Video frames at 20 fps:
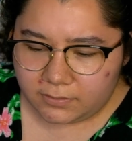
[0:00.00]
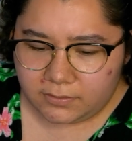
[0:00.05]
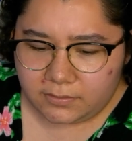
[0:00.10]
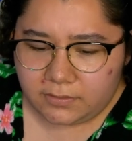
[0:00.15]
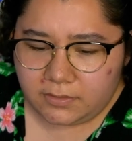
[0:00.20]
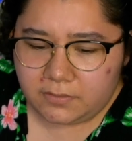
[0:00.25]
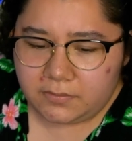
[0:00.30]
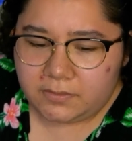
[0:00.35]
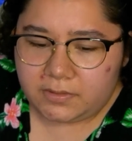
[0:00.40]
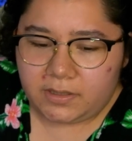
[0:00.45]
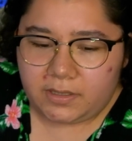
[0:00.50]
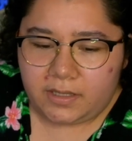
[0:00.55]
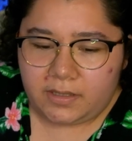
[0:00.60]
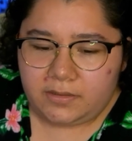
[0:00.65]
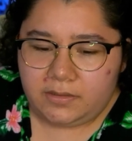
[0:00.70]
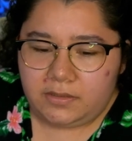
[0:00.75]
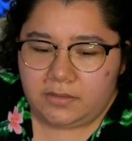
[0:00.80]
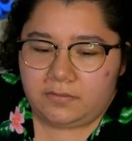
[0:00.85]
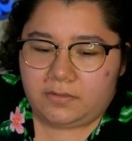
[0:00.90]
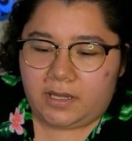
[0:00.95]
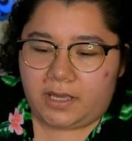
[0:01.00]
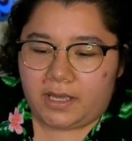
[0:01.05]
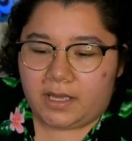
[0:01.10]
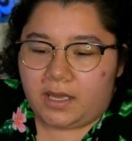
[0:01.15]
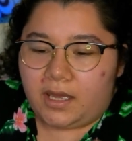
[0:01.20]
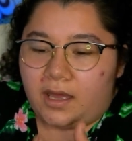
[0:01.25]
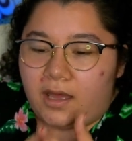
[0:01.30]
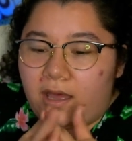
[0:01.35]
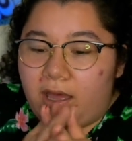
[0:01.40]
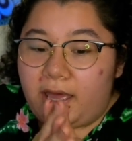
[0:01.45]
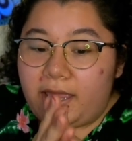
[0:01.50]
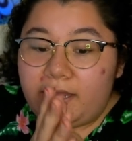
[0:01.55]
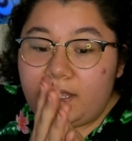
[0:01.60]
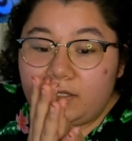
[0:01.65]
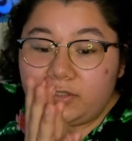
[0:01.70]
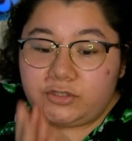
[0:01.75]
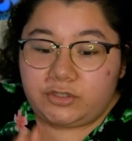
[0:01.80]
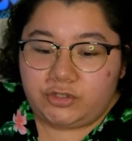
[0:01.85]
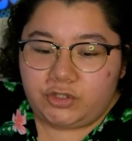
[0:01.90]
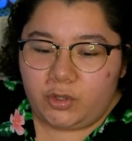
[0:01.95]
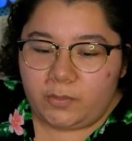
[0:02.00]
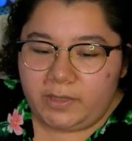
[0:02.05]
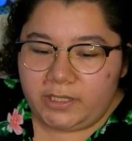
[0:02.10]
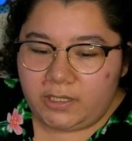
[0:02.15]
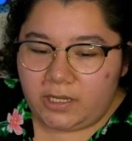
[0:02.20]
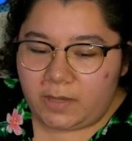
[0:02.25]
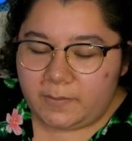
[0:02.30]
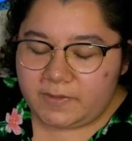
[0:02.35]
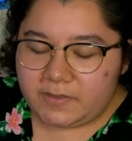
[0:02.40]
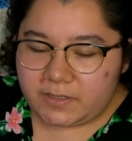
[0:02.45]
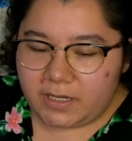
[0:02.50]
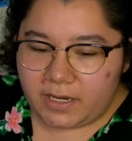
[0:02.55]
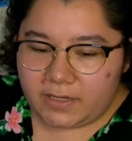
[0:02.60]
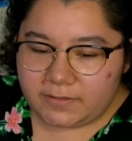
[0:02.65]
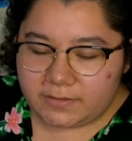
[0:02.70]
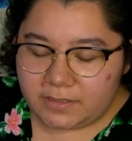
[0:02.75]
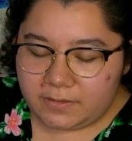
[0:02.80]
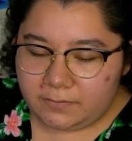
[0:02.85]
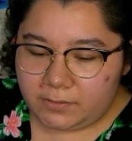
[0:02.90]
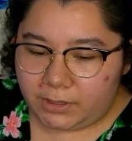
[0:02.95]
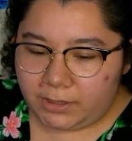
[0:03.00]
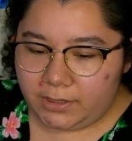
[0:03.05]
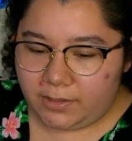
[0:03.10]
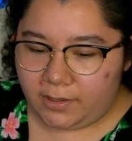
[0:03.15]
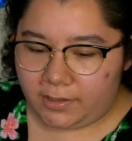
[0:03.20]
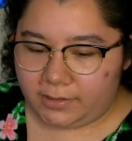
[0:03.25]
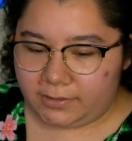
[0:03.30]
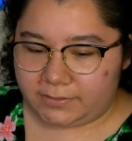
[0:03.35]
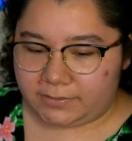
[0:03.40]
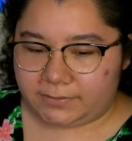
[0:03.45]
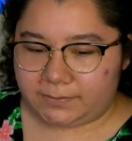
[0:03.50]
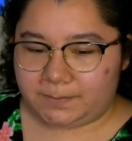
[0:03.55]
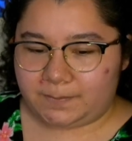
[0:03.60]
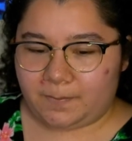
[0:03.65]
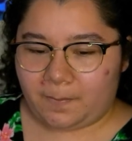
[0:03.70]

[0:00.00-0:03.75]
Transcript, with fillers: Dude, I got so many comments asking where I got it.